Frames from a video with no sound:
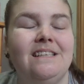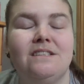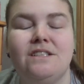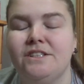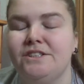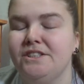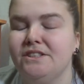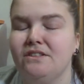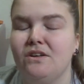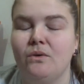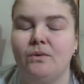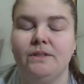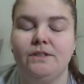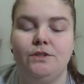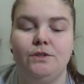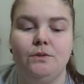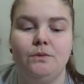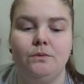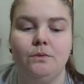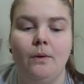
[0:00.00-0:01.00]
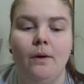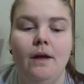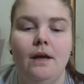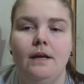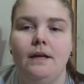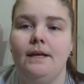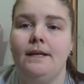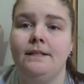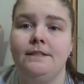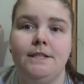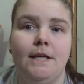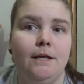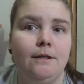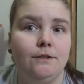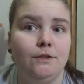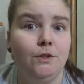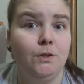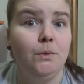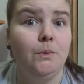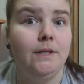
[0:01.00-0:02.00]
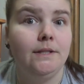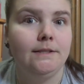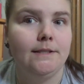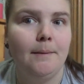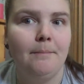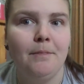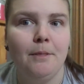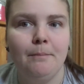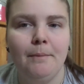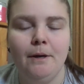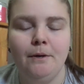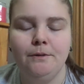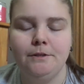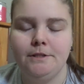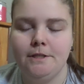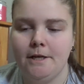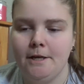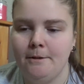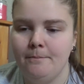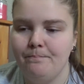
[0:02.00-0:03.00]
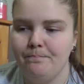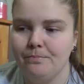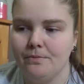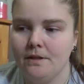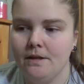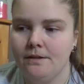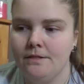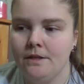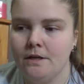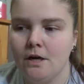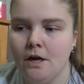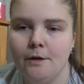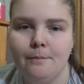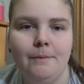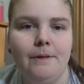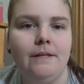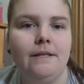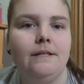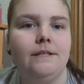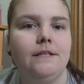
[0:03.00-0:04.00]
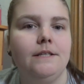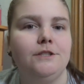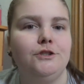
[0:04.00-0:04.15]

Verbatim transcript: It doesn't go into in depth too in depth about um, the card meaning.